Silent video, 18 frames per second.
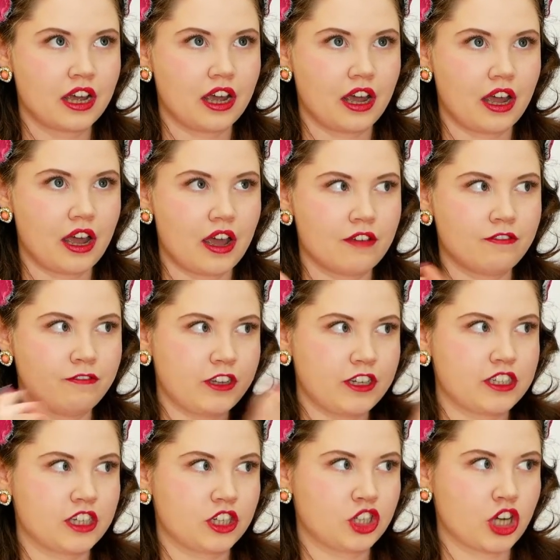a
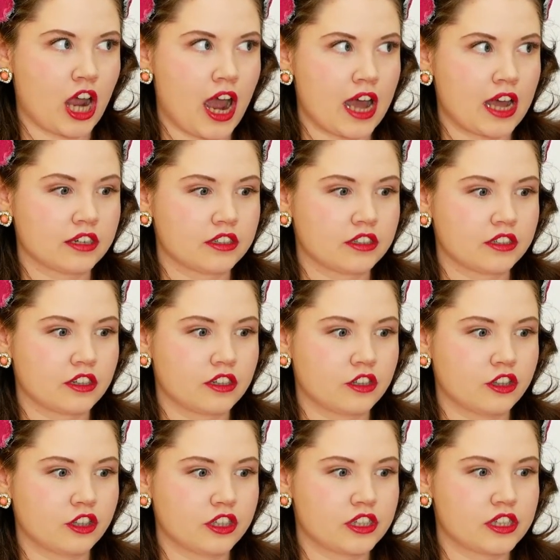vintage hat
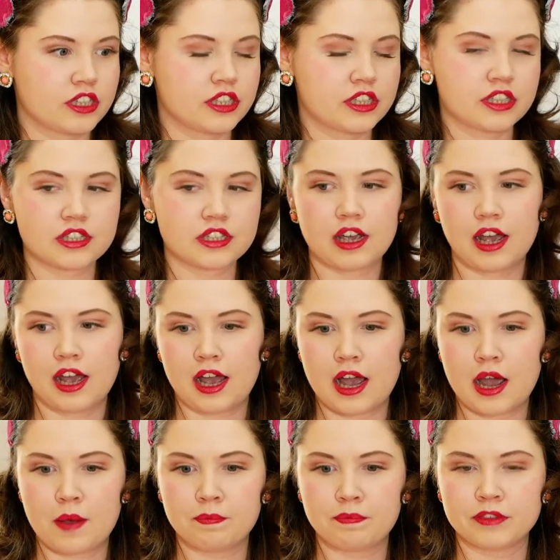that's
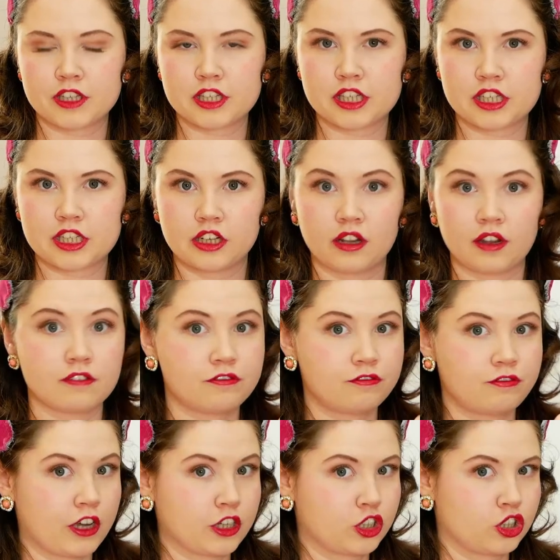um, still
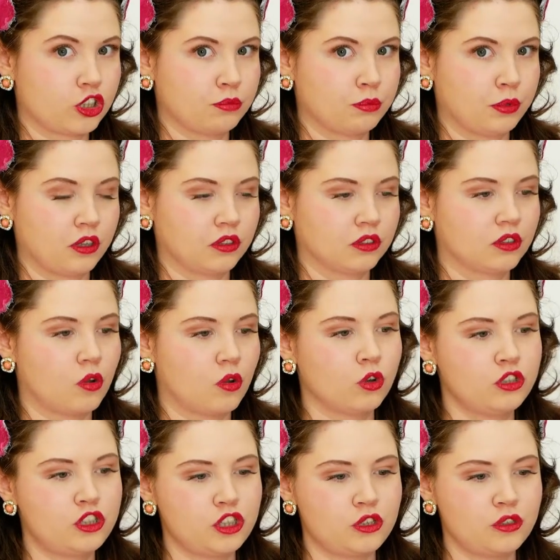fashionable? Or
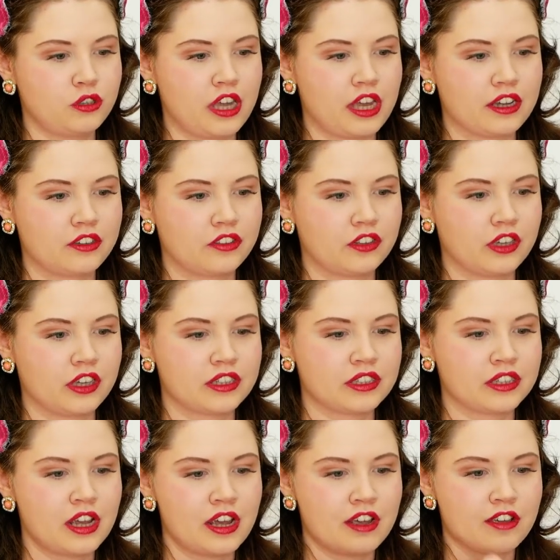do you think that
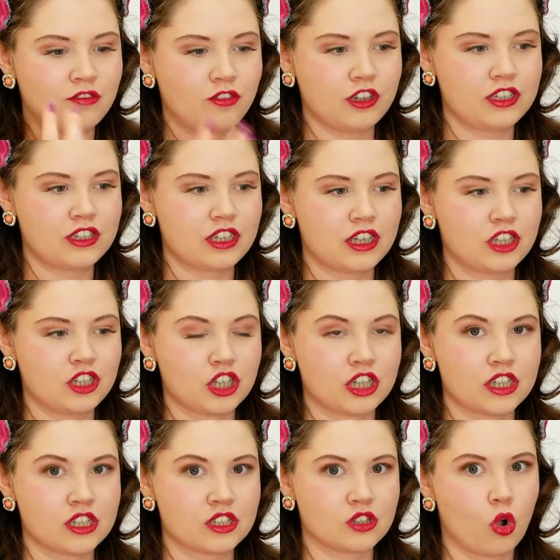vintage
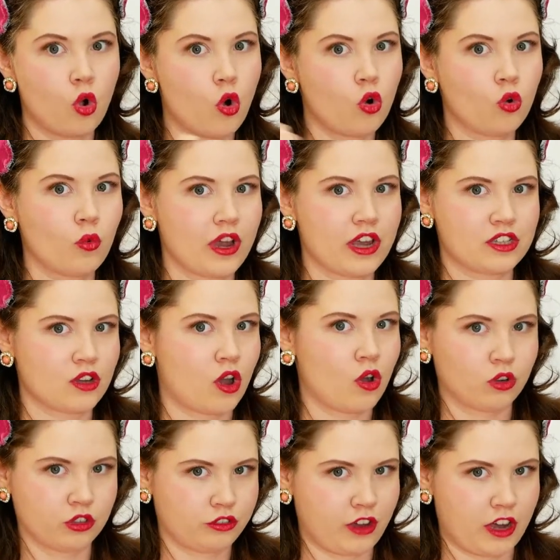is always
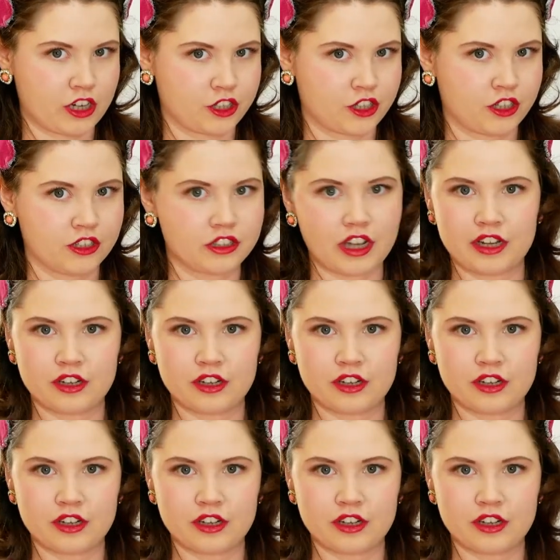old fashioned and